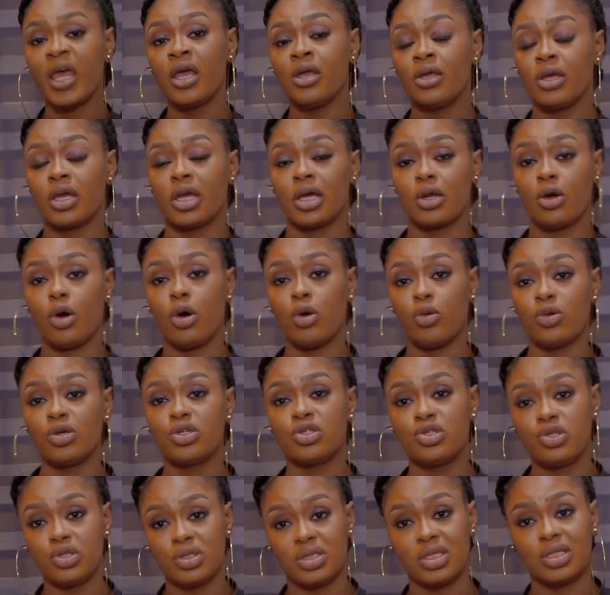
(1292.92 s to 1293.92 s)
You can
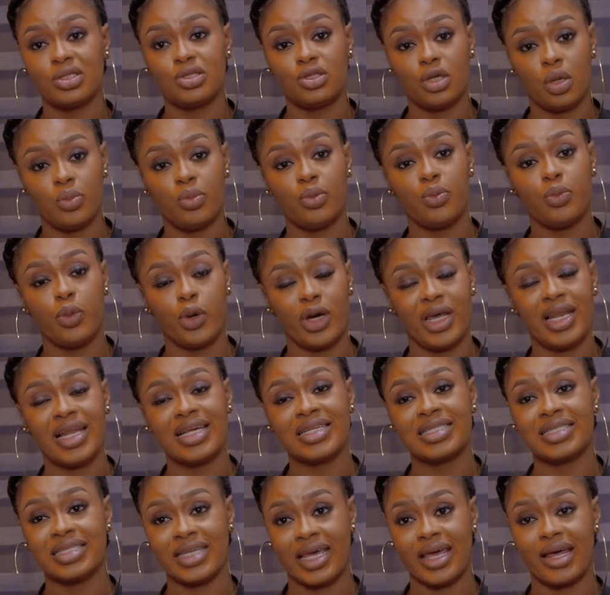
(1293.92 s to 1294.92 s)
always use the double boiler
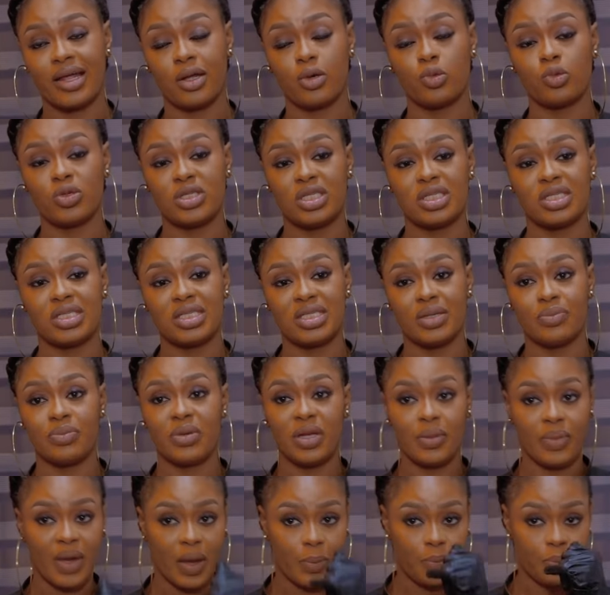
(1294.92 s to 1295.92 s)
style, which is
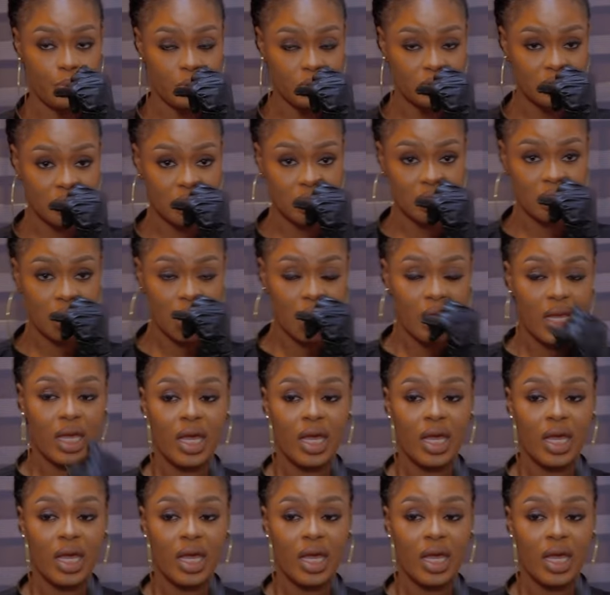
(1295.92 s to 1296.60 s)
simply by putting